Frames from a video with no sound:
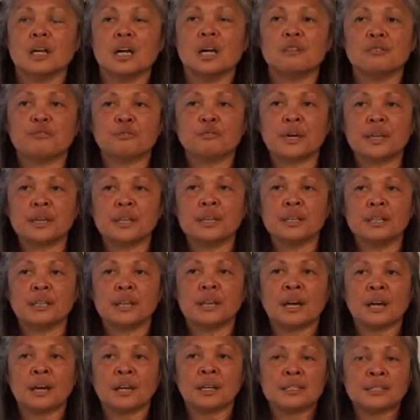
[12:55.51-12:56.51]
of
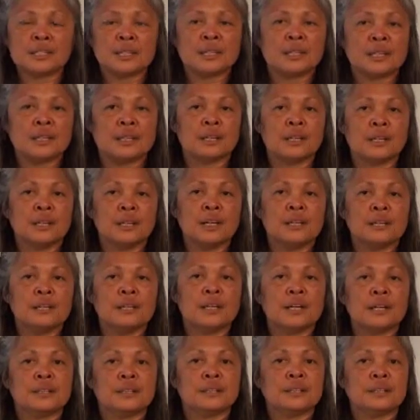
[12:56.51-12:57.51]
recognizing
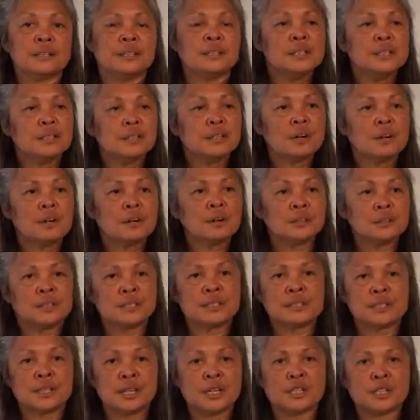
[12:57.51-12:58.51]
that the
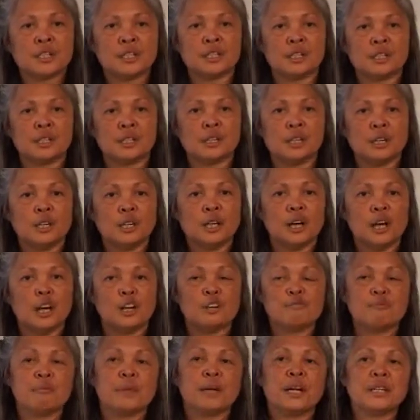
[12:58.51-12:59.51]
decolonization
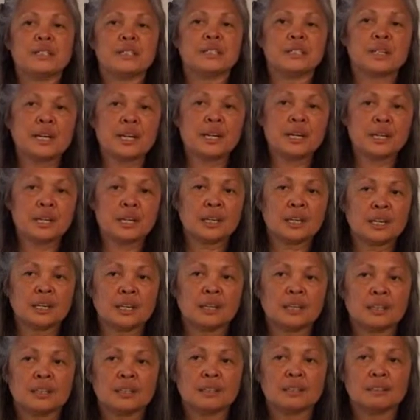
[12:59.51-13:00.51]
of my psyche
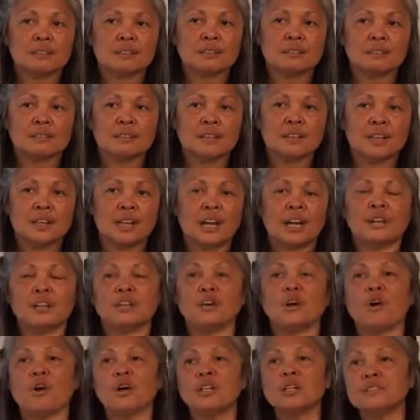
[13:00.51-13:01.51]

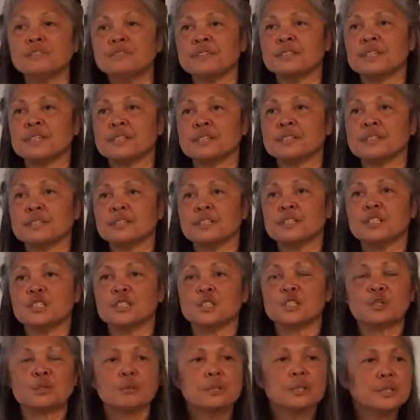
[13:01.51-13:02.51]
and all of us
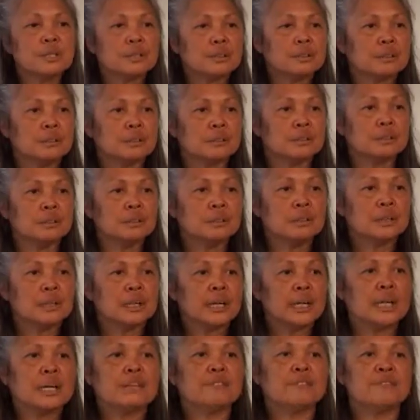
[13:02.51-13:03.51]
is critical
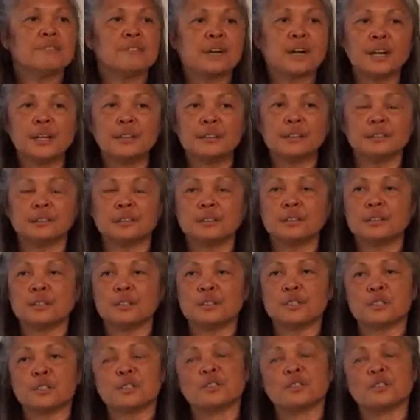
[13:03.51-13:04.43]
and vital to the